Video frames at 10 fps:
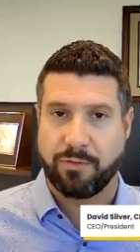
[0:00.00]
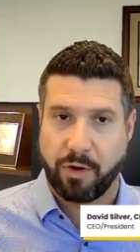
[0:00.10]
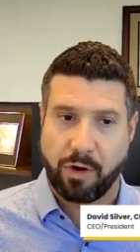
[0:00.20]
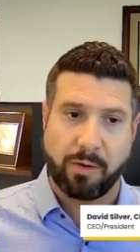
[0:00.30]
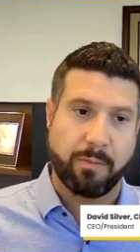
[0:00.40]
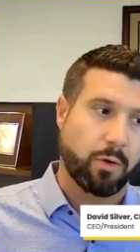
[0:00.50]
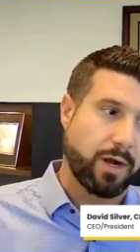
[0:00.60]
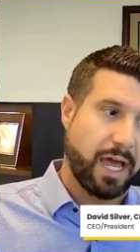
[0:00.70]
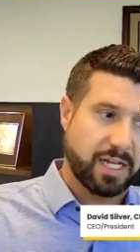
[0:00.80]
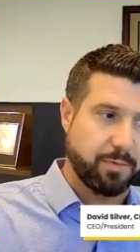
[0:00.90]
firm or
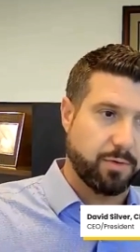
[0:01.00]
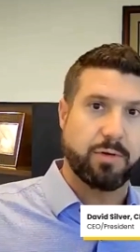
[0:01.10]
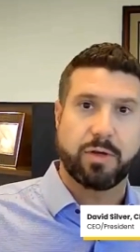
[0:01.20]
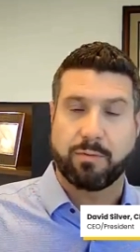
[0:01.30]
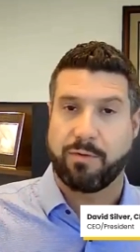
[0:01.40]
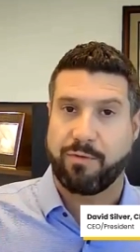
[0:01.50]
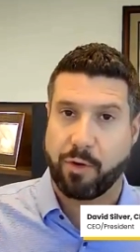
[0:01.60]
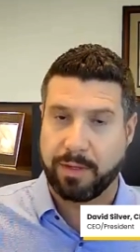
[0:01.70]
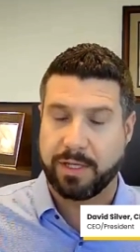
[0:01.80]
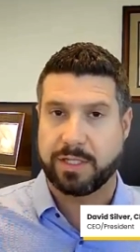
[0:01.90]
an expert you could
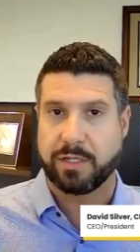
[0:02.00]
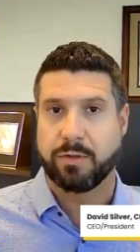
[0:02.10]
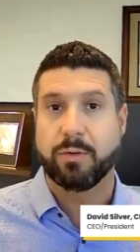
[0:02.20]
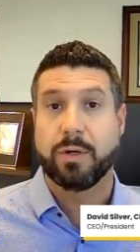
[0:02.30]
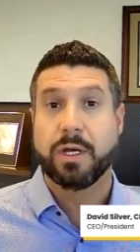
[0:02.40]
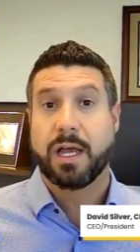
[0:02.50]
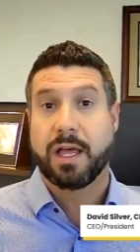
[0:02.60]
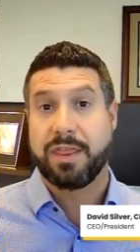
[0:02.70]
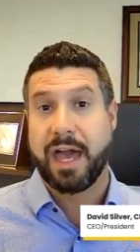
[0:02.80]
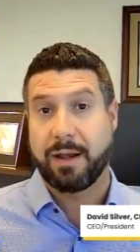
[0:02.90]
refer me to
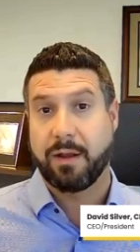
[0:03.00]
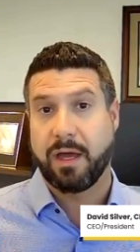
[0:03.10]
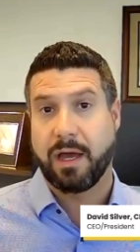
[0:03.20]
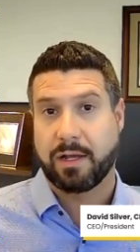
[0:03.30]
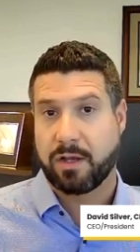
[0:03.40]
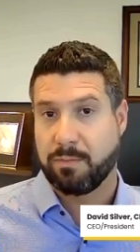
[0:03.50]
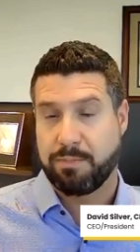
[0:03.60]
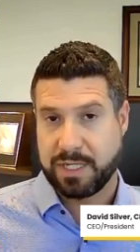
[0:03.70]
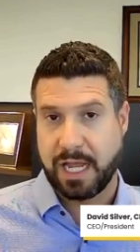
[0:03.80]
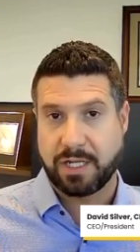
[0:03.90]
that could
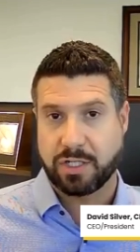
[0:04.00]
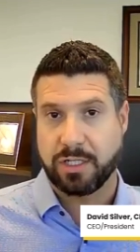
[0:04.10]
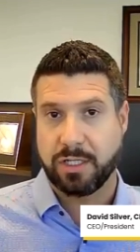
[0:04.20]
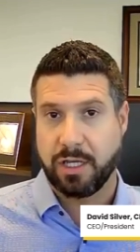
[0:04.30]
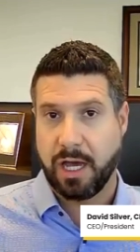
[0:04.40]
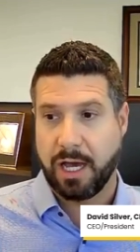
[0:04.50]
potentially